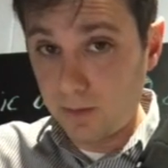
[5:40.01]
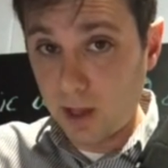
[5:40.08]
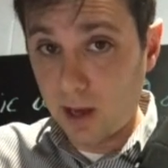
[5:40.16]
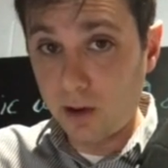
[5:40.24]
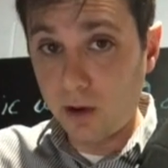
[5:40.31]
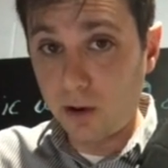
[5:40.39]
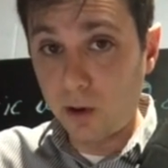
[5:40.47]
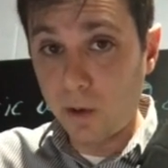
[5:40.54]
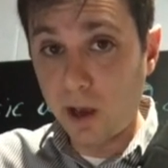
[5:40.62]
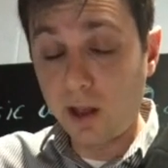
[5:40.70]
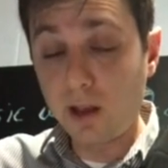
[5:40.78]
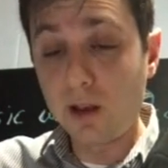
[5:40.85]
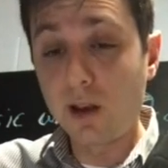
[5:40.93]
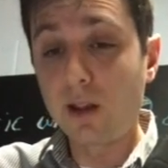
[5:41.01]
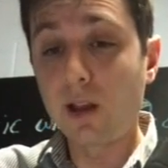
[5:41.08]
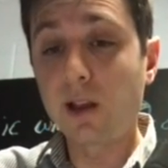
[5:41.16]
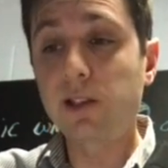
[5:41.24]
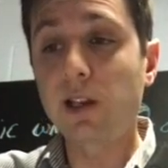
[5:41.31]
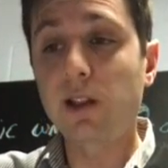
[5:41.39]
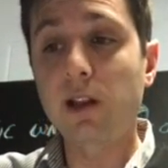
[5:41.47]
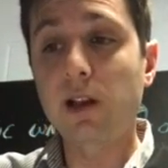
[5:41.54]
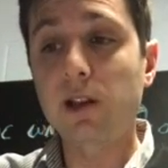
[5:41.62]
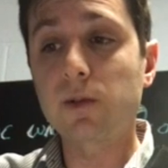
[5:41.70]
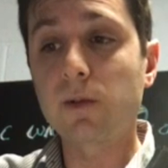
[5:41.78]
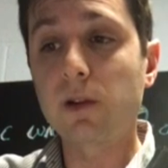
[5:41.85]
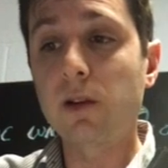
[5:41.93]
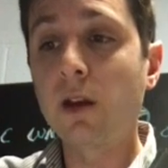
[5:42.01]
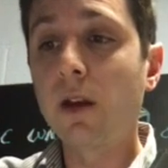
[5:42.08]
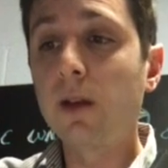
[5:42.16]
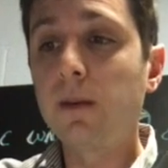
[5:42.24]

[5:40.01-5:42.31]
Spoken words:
then go to it and sing the next one,